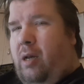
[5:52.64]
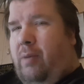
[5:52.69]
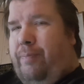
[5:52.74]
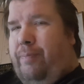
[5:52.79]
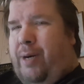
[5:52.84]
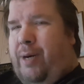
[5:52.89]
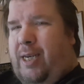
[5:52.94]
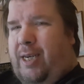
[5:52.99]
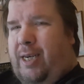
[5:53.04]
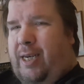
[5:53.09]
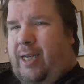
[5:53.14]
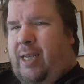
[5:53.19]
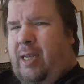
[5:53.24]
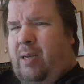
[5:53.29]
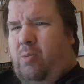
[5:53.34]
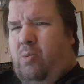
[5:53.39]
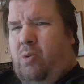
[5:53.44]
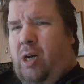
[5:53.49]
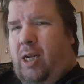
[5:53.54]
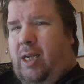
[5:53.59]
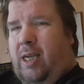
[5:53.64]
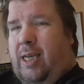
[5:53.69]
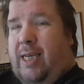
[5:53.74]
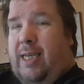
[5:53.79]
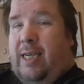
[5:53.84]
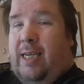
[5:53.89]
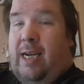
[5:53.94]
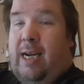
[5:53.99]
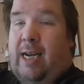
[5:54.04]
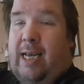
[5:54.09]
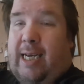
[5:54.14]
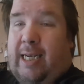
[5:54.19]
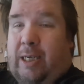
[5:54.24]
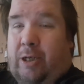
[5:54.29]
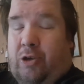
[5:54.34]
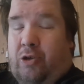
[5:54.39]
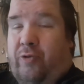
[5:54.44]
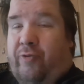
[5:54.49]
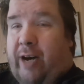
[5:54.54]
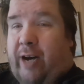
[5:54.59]
But, well, in the late
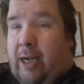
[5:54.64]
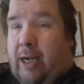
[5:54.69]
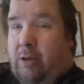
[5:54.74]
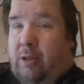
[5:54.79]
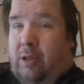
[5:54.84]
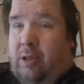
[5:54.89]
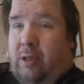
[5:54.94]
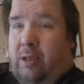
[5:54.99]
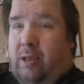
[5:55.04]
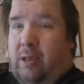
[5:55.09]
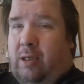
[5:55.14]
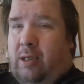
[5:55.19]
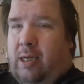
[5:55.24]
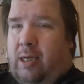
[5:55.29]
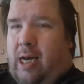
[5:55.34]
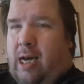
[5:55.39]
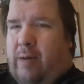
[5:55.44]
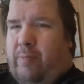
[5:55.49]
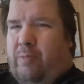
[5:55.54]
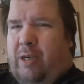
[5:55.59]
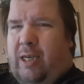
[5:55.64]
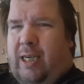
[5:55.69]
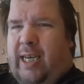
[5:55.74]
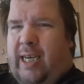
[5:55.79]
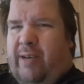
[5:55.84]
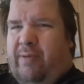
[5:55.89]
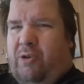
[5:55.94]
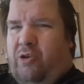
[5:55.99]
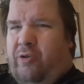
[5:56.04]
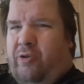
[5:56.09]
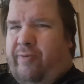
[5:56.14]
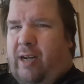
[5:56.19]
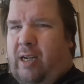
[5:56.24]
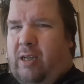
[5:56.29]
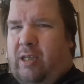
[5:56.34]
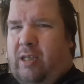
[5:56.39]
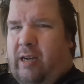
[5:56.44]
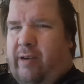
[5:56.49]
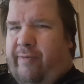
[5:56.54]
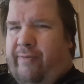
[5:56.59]
2000, I believe
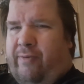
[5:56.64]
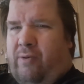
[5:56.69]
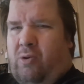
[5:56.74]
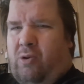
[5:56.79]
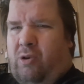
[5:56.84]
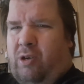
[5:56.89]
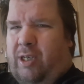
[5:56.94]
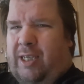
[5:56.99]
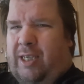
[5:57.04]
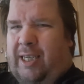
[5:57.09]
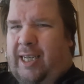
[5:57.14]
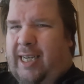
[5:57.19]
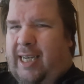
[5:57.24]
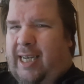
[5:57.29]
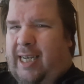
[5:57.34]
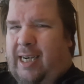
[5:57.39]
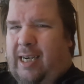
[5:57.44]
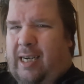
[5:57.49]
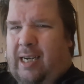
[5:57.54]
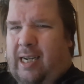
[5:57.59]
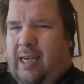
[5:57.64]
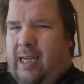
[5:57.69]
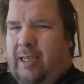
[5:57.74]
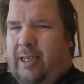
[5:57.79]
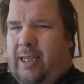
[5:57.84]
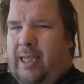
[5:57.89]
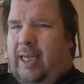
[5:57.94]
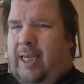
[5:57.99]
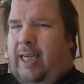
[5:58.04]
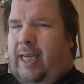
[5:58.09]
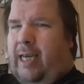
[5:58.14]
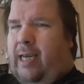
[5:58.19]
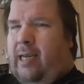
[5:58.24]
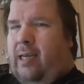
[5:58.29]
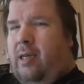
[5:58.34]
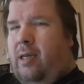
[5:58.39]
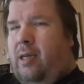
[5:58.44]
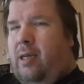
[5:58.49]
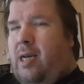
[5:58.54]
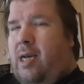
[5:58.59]
2014, I think,
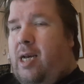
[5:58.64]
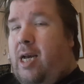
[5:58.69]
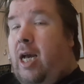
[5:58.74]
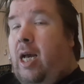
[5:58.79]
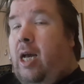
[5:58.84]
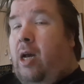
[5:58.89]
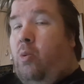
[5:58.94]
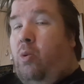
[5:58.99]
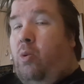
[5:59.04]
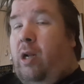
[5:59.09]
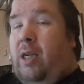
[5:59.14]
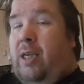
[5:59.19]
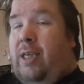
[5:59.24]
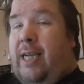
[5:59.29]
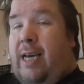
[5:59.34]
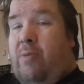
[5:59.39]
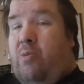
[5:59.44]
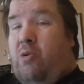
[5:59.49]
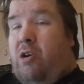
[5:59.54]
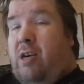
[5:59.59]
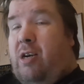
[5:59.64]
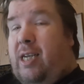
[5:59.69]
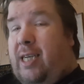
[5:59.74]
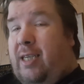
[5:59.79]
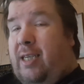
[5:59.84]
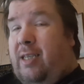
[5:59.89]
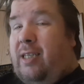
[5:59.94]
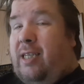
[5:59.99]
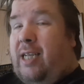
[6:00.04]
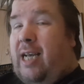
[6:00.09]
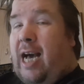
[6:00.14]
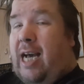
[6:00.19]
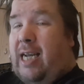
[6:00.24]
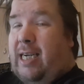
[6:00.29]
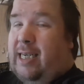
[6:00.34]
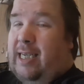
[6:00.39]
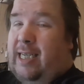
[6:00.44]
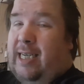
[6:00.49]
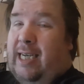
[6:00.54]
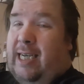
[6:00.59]
well, they released
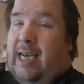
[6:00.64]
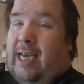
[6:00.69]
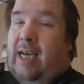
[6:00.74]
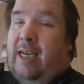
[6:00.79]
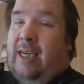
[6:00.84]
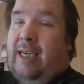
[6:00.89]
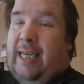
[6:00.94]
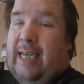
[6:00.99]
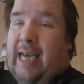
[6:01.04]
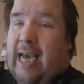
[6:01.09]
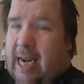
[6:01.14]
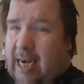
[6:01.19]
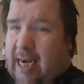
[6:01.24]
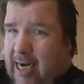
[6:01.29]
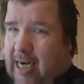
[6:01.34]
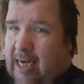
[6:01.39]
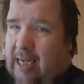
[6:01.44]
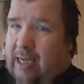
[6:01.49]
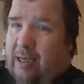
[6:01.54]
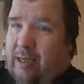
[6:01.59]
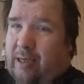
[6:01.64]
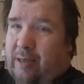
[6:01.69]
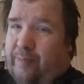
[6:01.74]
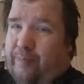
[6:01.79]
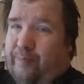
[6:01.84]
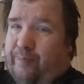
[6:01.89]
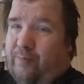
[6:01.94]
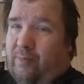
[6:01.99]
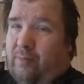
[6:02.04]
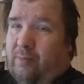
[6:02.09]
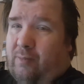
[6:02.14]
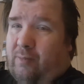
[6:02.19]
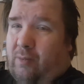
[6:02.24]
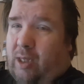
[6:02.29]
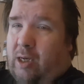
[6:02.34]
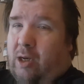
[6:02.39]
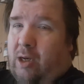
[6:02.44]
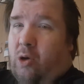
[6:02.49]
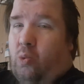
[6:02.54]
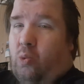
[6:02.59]
Annie again
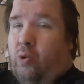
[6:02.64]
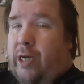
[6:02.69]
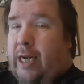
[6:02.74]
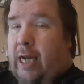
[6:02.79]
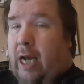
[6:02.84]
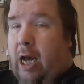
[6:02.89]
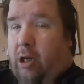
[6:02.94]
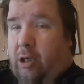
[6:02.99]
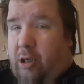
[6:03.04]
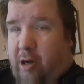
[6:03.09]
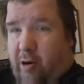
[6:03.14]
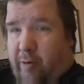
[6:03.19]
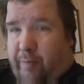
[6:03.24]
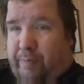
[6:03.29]
with other